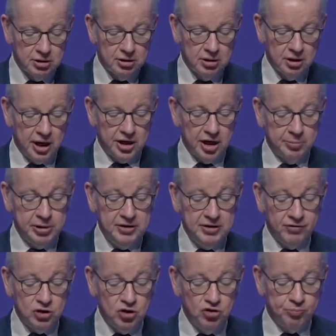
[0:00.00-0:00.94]
And I believe
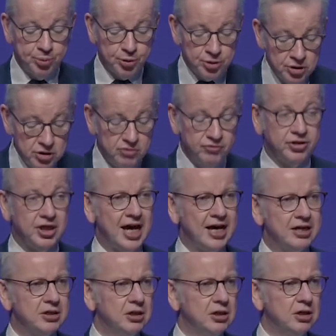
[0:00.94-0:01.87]
that you've proved that
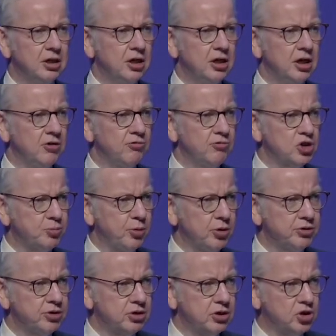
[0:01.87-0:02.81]
in
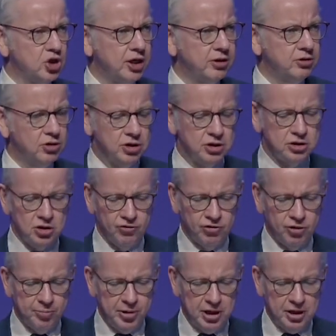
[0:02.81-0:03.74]
response to the challenges of the
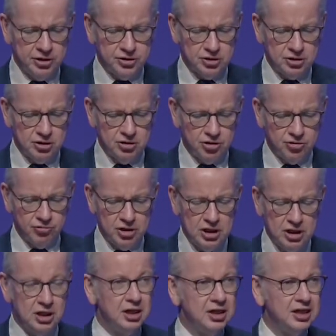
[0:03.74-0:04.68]
past 3
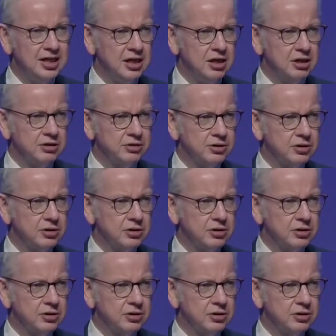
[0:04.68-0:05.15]
years.